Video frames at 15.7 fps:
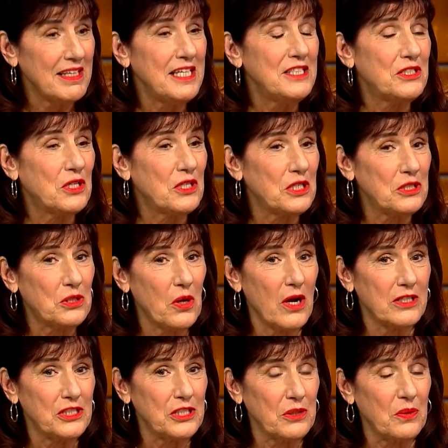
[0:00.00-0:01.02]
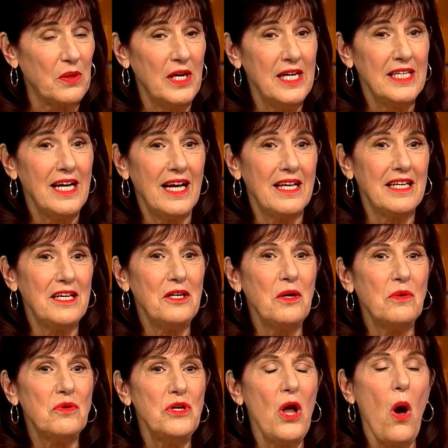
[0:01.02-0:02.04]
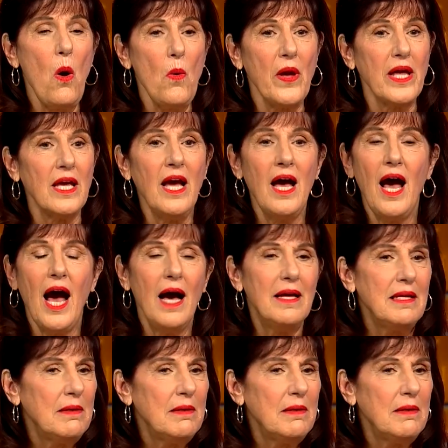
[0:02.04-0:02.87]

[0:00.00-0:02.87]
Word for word: that he's going to talk to you, uh, you know, knowing